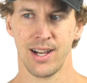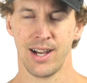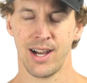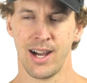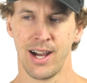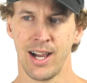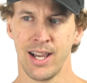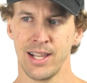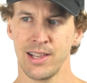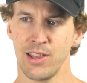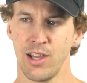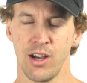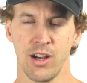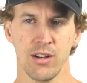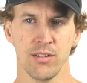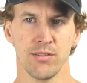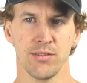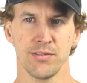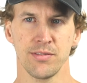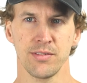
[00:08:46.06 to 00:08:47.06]
I
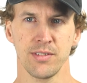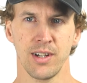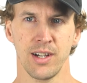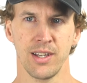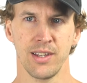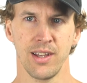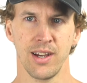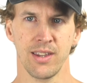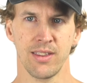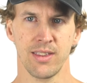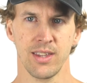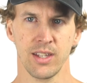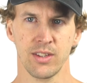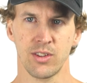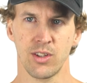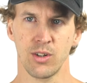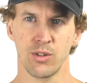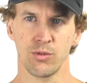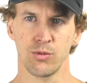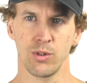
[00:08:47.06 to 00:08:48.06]
love. I think
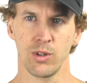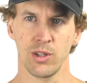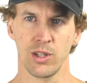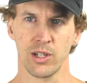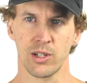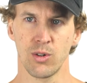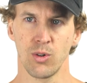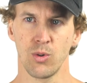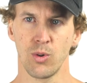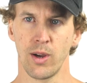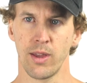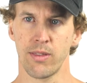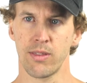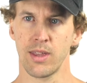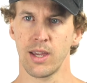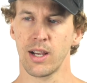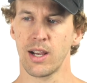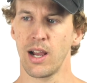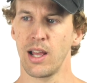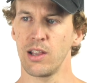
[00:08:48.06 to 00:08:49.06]
they're really cool. I
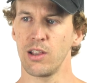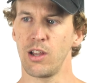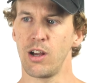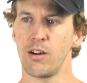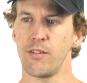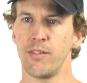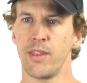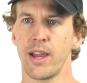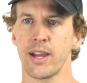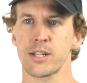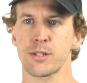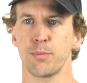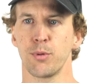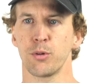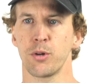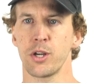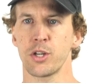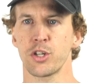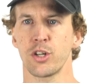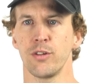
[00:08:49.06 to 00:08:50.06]
think I love the
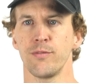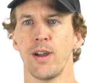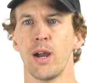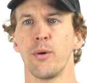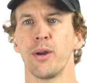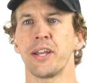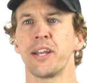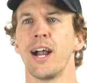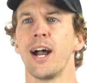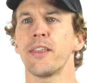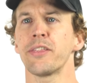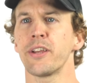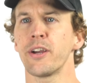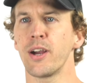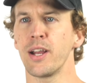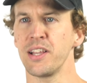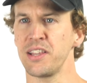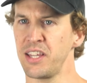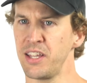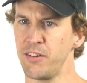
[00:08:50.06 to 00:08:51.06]
exploration of how I got there.
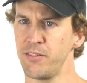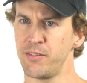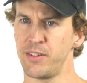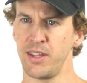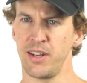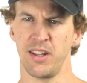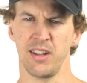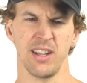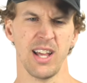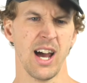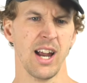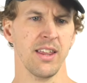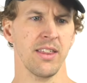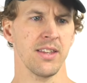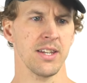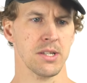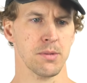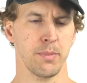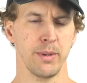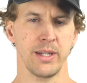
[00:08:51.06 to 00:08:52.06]
I lived in a lot of
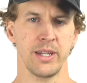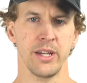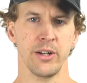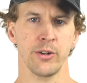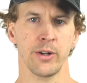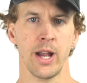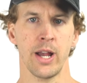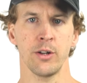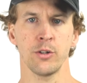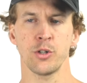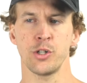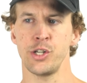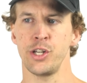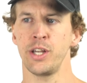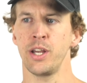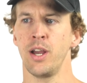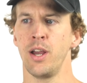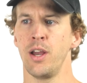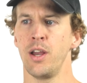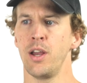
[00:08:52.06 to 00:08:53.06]
this beginner
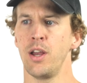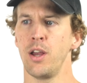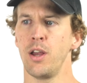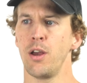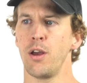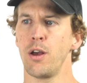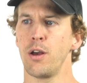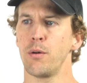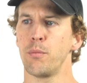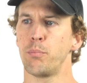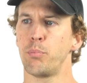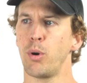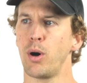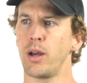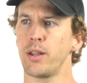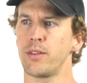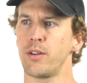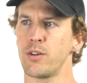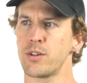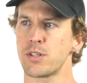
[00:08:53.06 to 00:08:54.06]
energy,
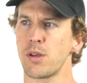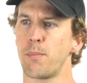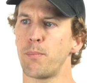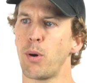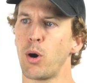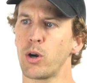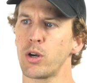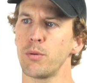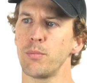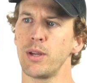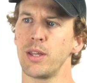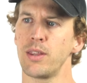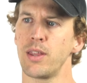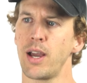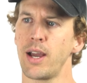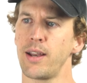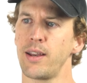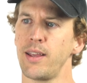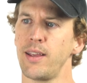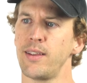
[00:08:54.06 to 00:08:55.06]
but there's a part of me
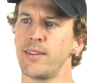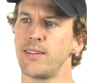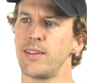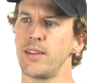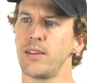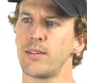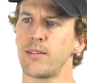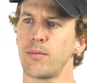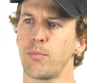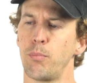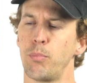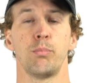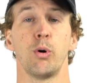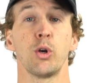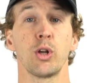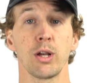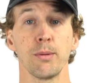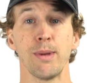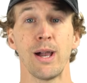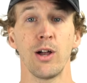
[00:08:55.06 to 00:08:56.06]
that isn't
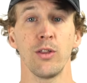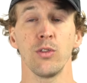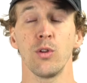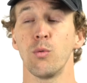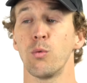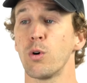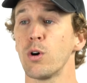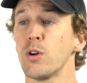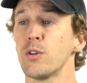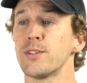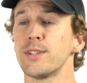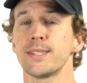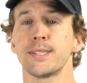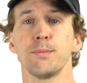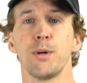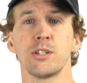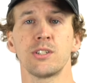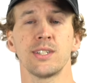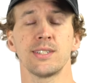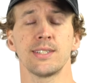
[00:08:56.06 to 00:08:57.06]
putting them out in the world as
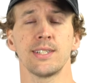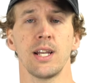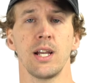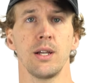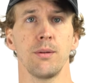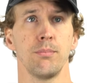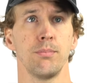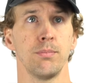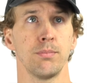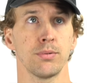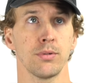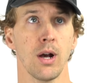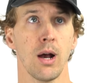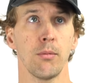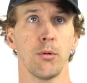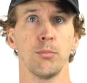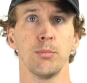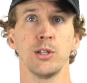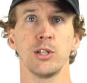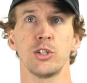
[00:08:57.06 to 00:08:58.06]
much as I
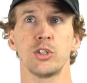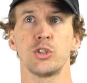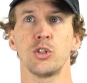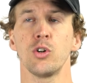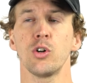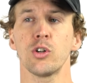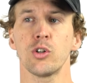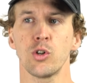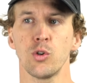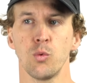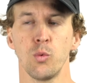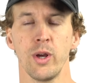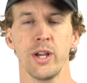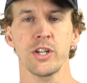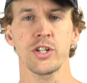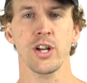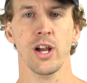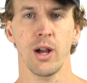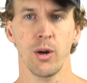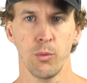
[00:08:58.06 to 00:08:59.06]
probably should or
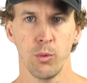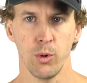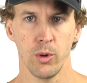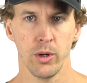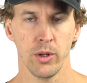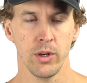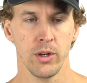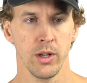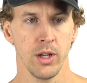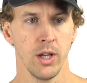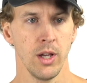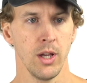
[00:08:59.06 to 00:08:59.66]
wish I would.